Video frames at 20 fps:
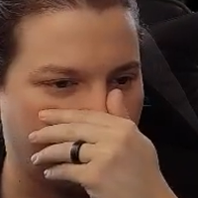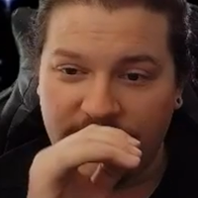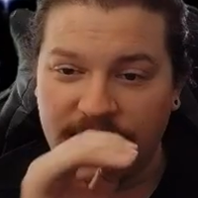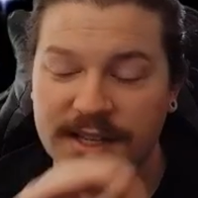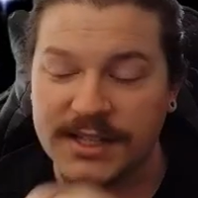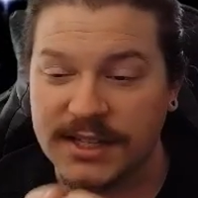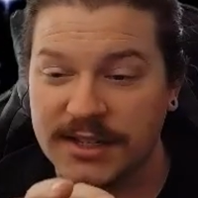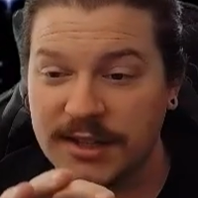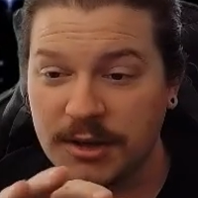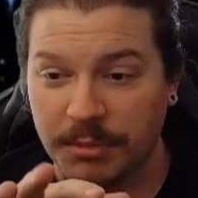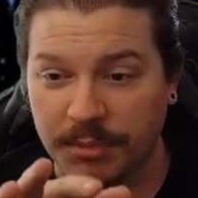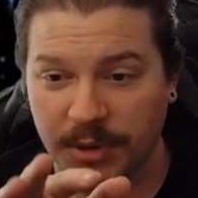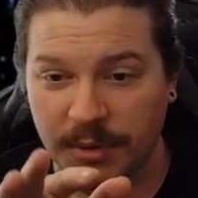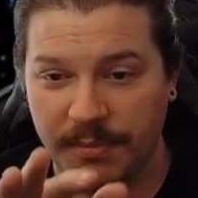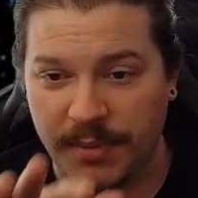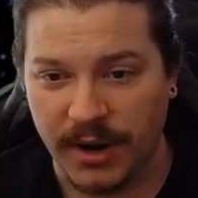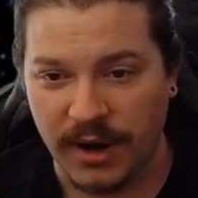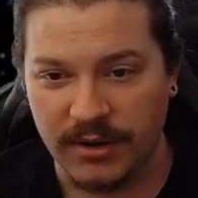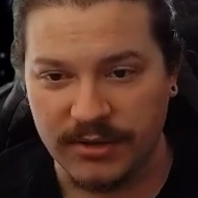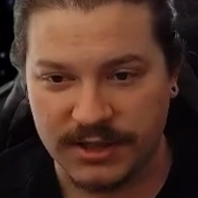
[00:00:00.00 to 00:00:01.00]
This is the
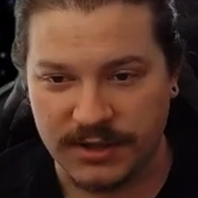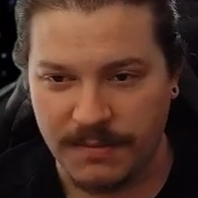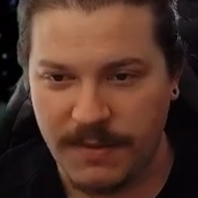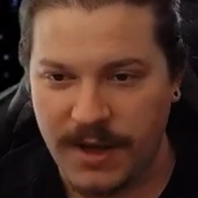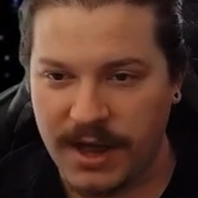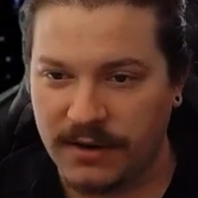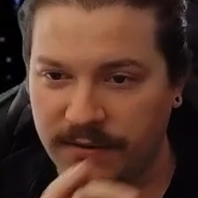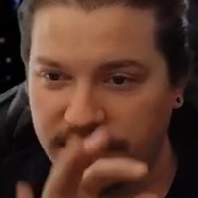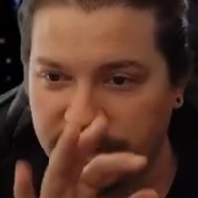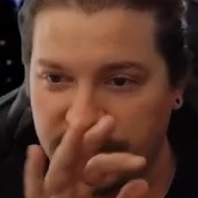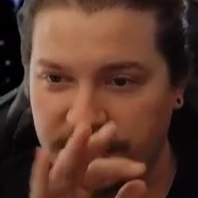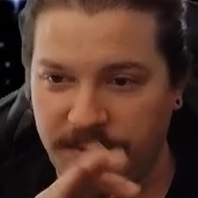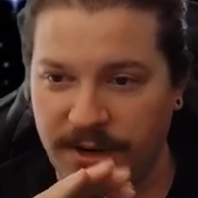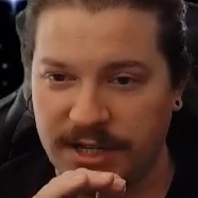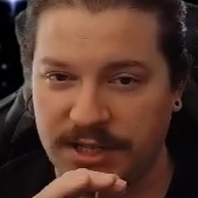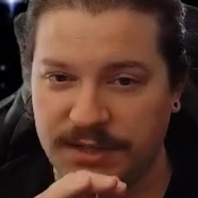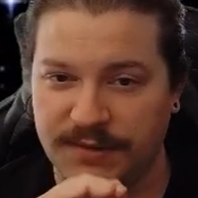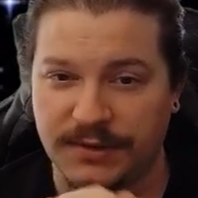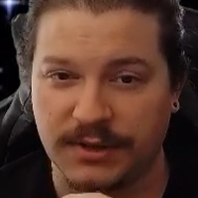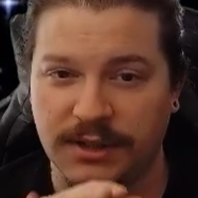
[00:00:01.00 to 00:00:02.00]
proposed metaverse
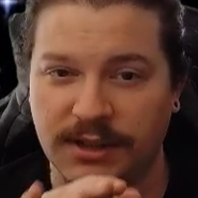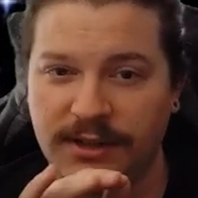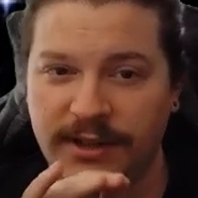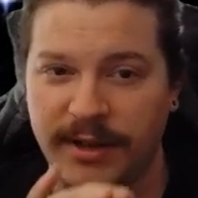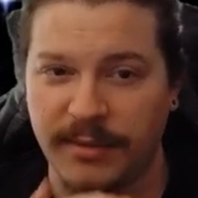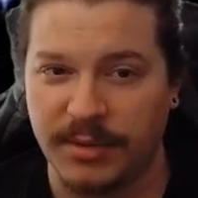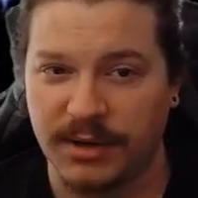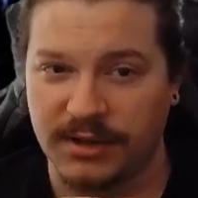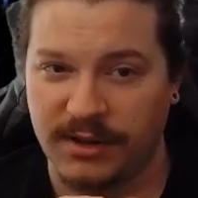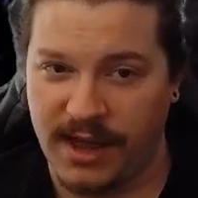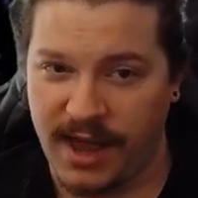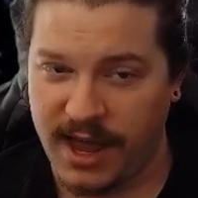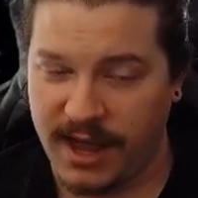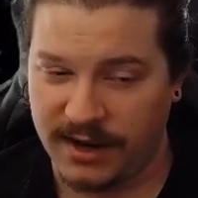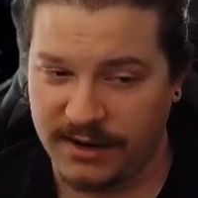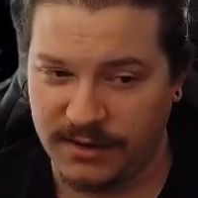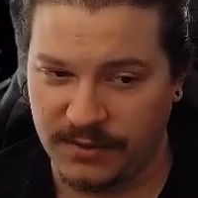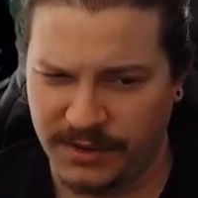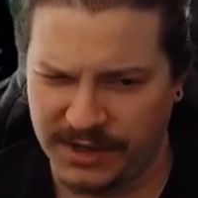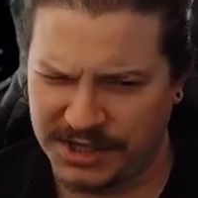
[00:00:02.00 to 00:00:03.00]
space for
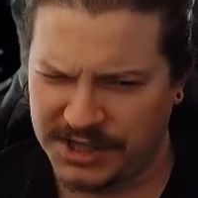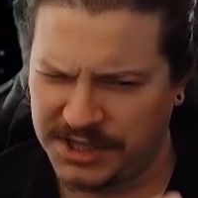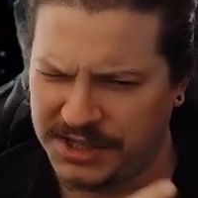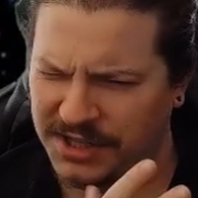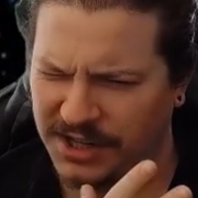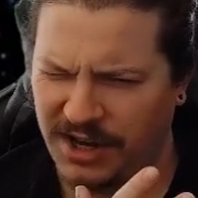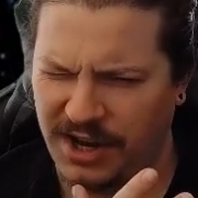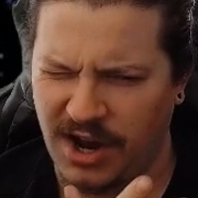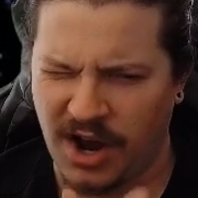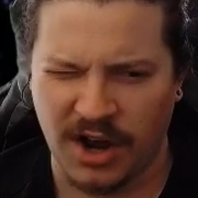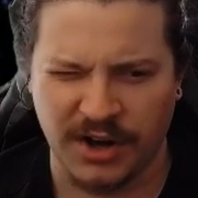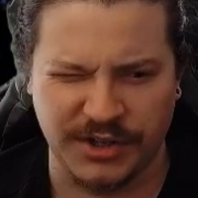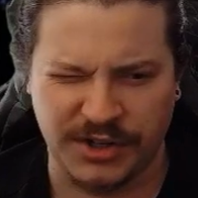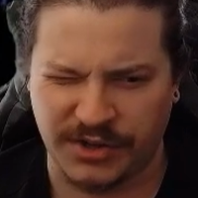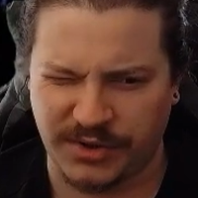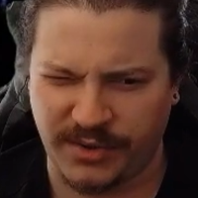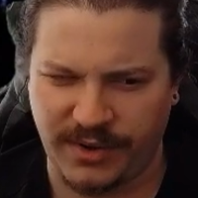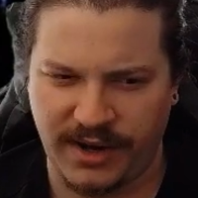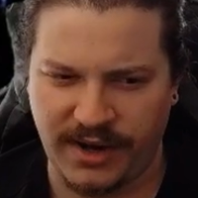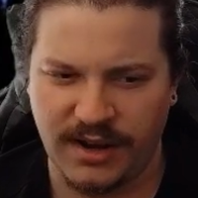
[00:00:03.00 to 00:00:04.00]
Liberland, which is a
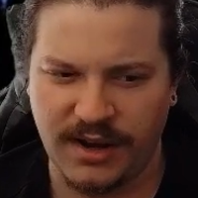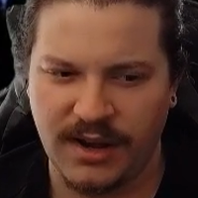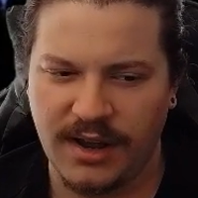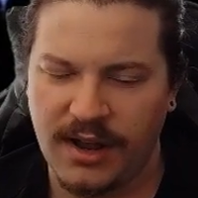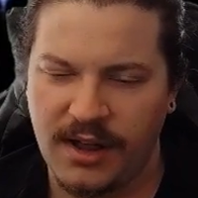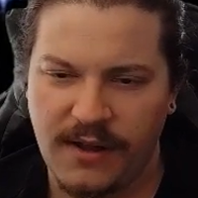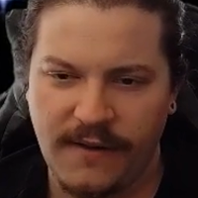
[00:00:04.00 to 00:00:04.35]
country